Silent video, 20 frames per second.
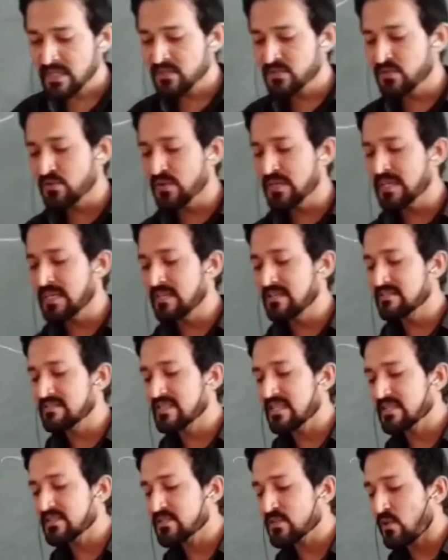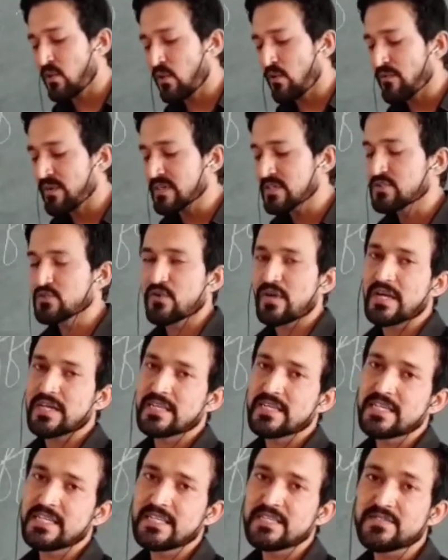So he is just
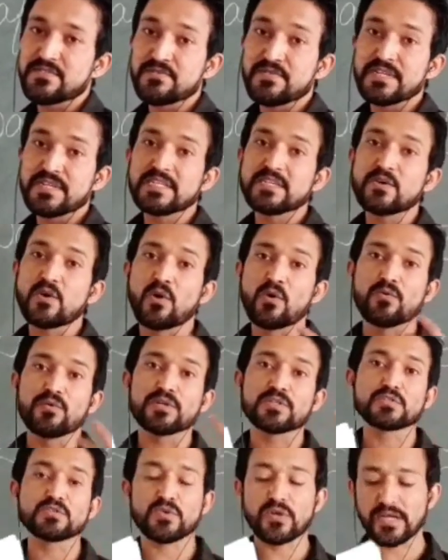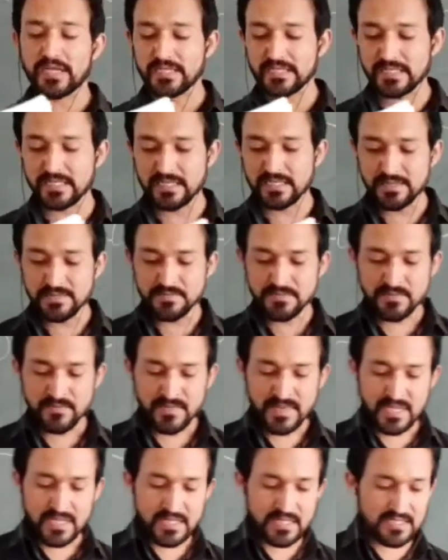overjoyed. He is very overjoyed.
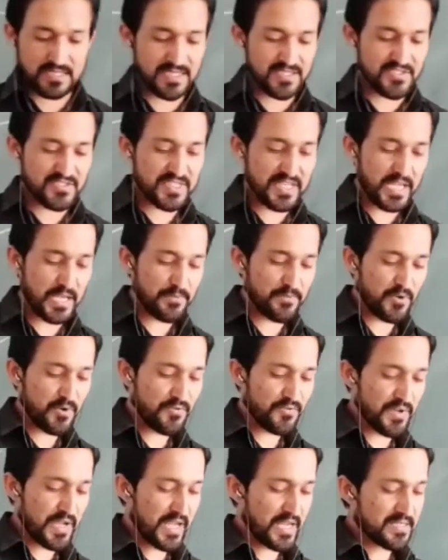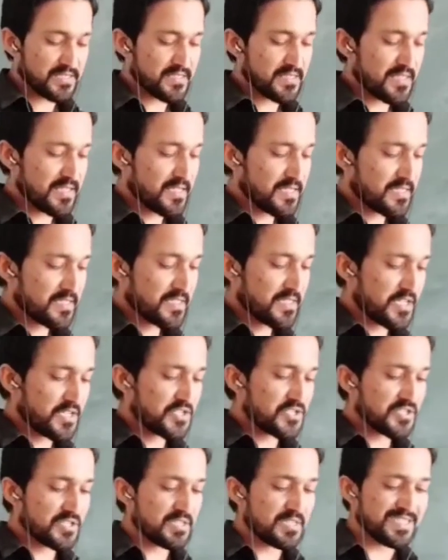This type of
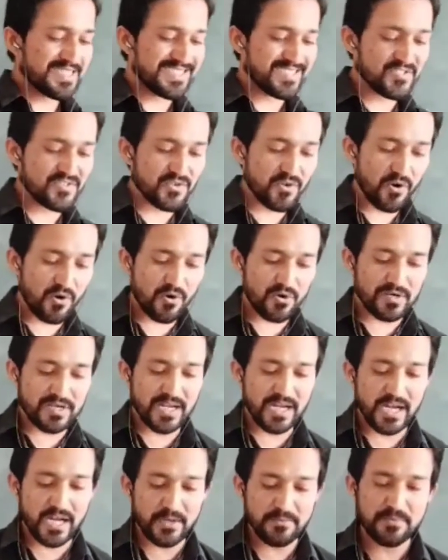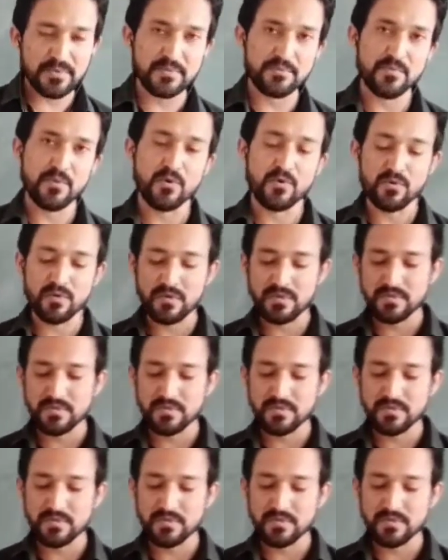exaggeration is called hyperbole.